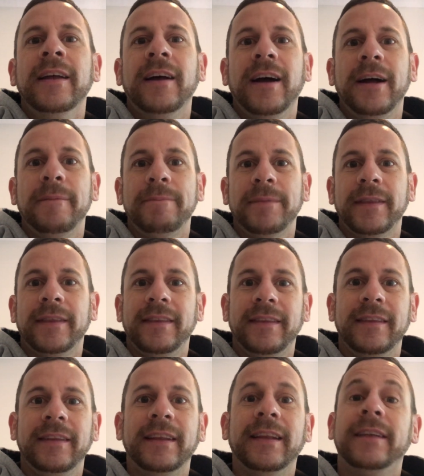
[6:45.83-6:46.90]

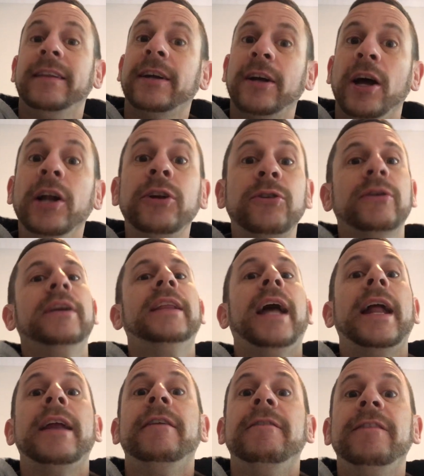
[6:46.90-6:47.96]
the country
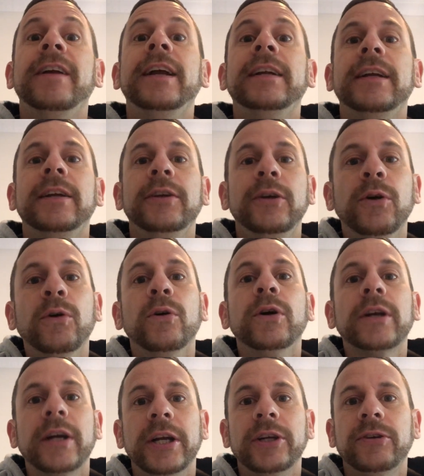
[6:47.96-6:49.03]
that invaded
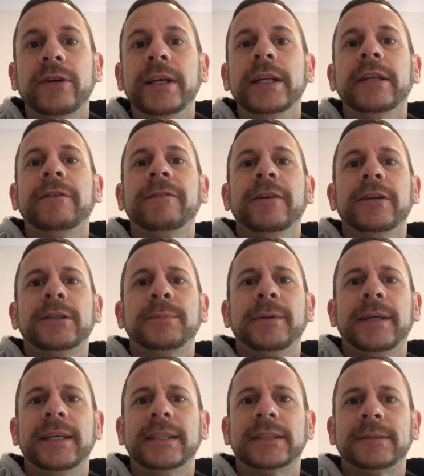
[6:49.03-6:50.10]
your country in the first
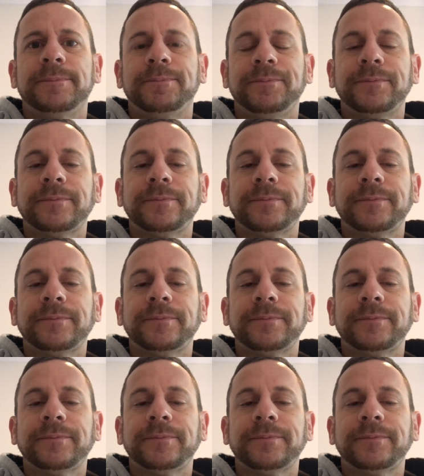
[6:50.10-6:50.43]
place.